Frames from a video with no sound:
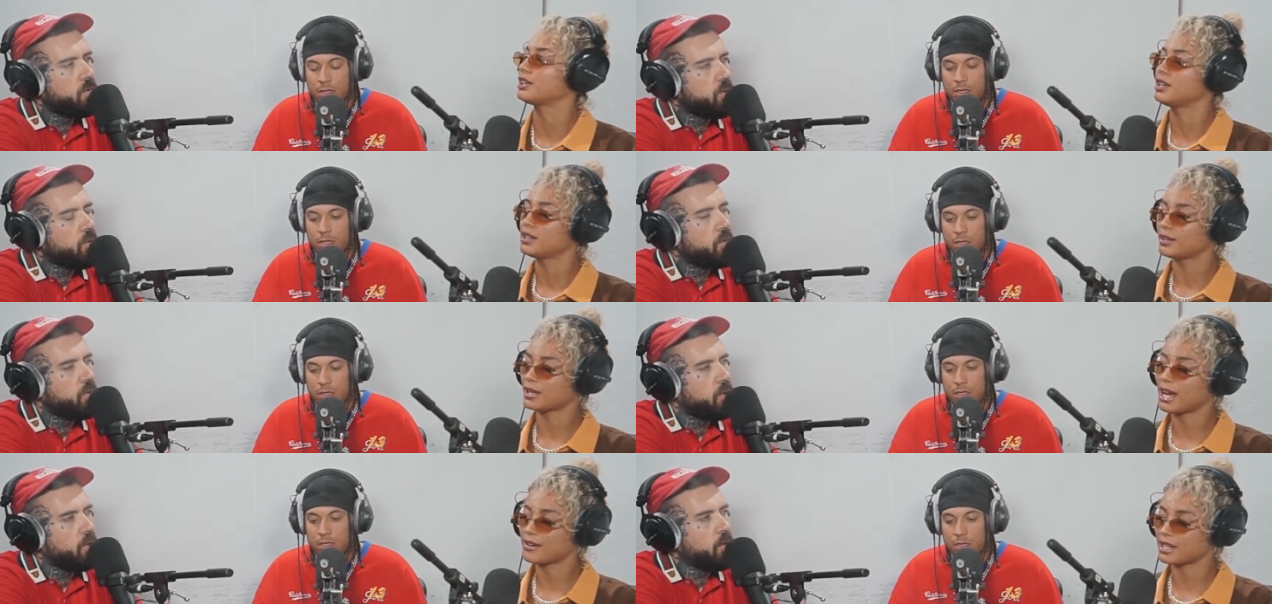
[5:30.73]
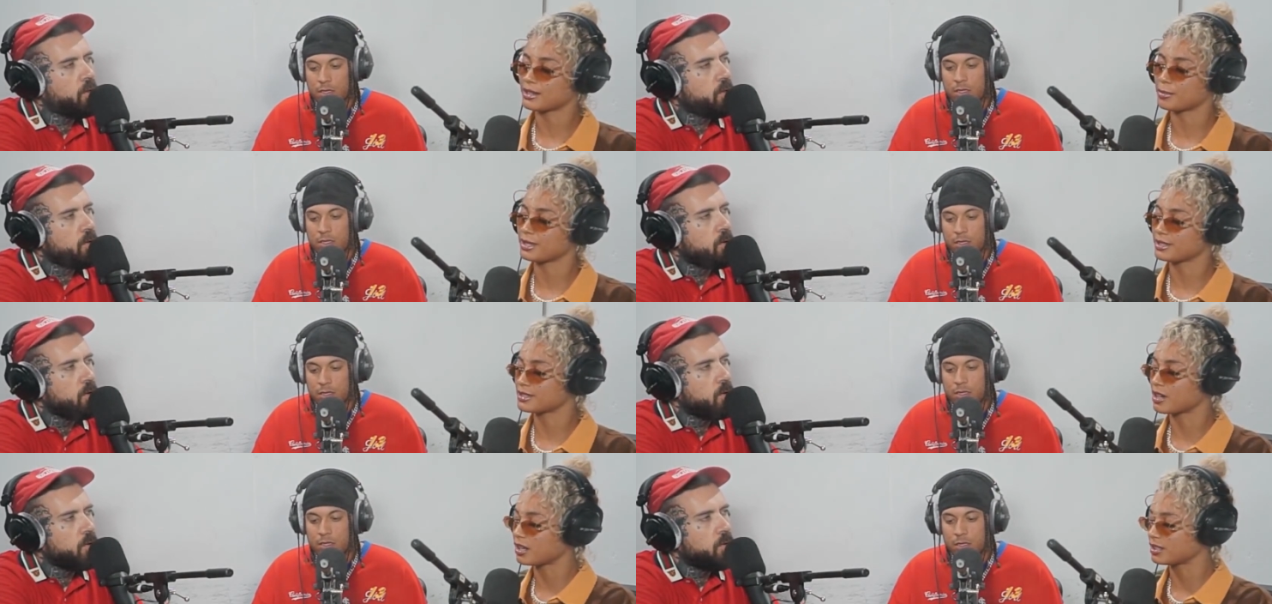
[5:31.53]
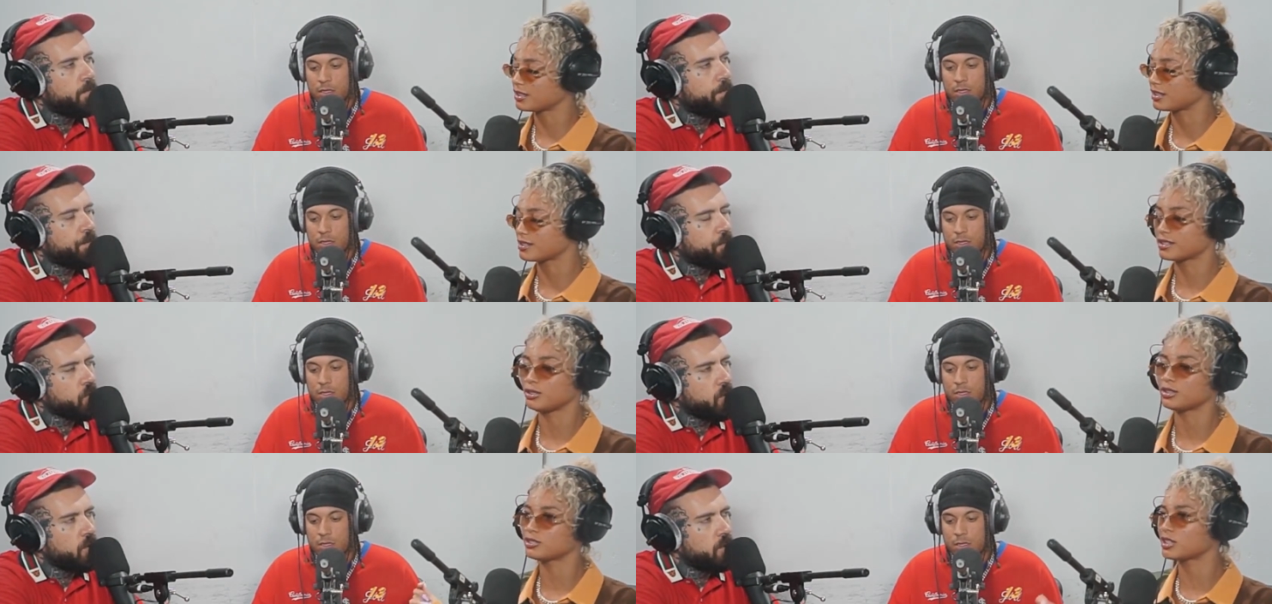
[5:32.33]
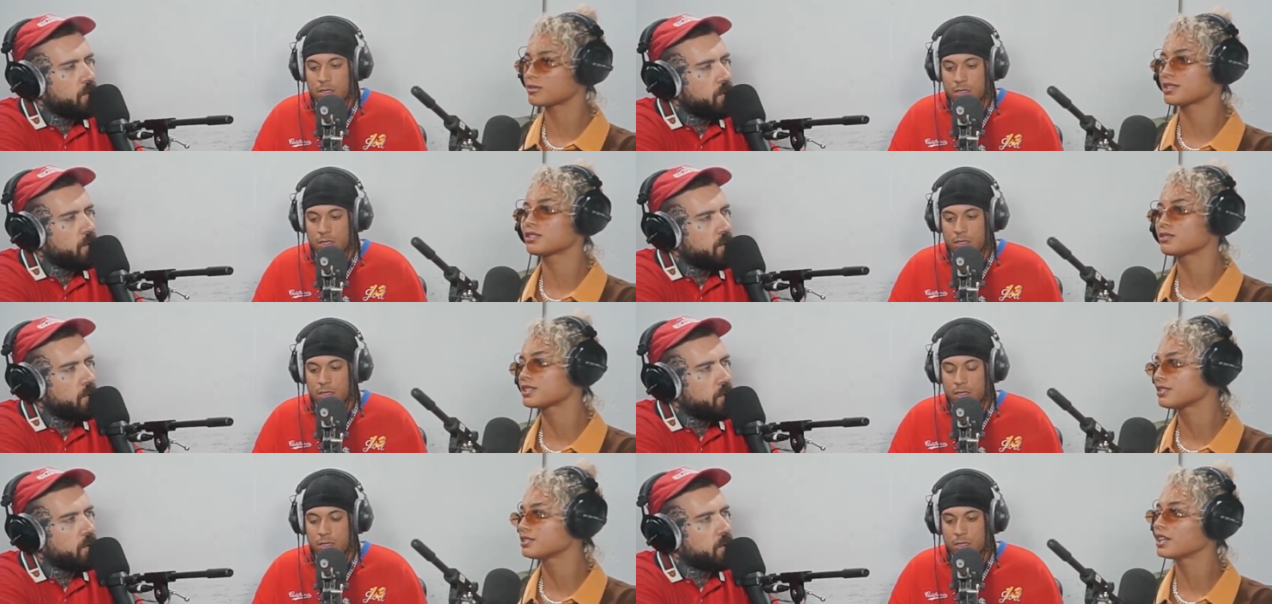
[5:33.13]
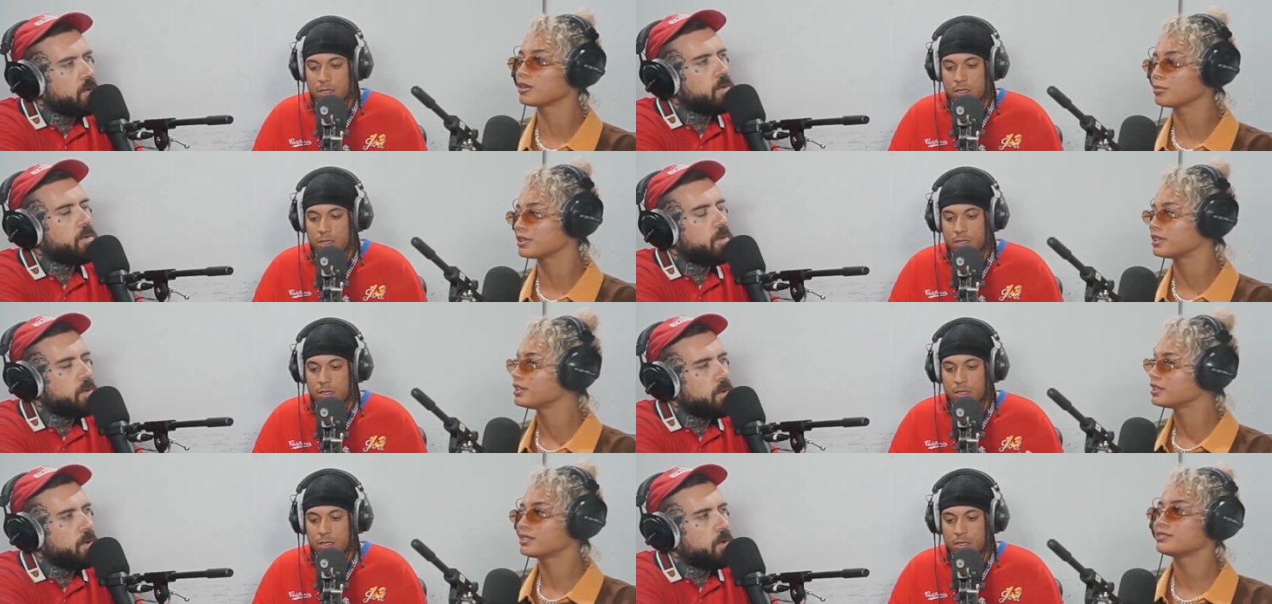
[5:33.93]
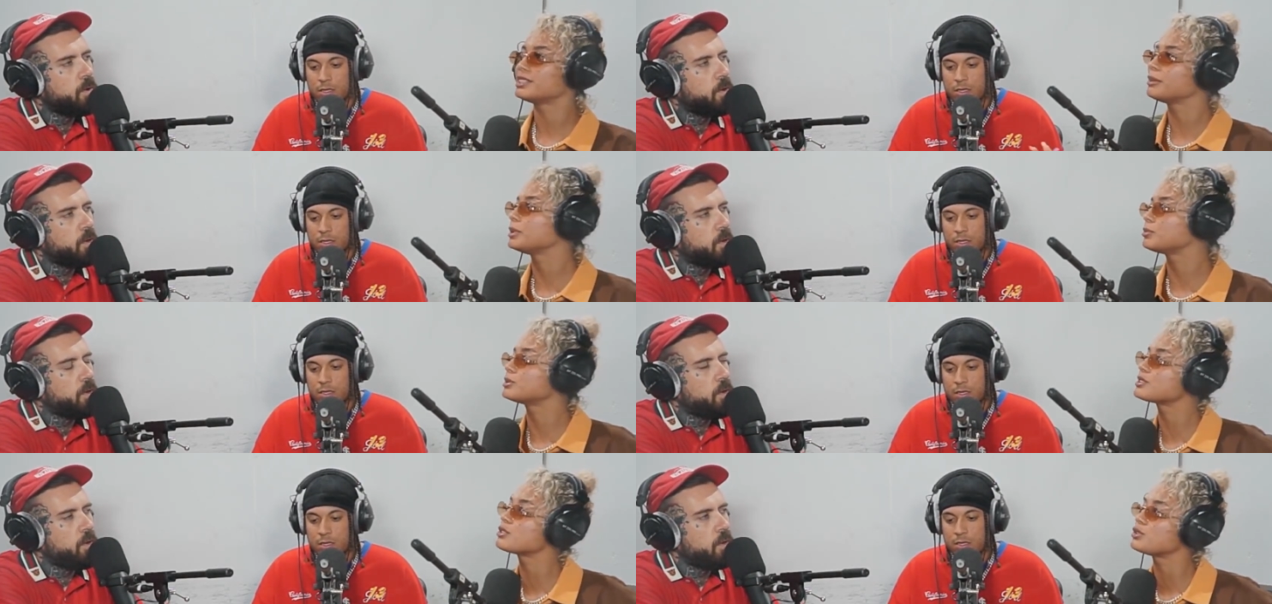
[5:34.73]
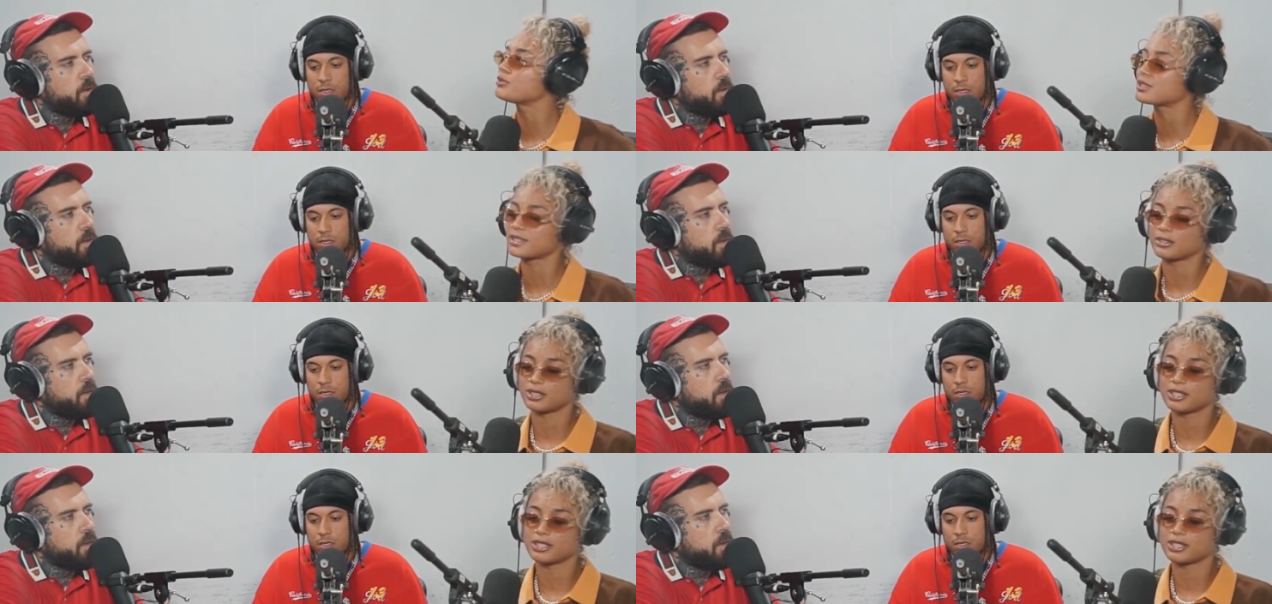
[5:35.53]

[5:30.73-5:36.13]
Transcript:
Speaker 1: like have that be solid because you could drop singles here and there, but then people will just know you for a single.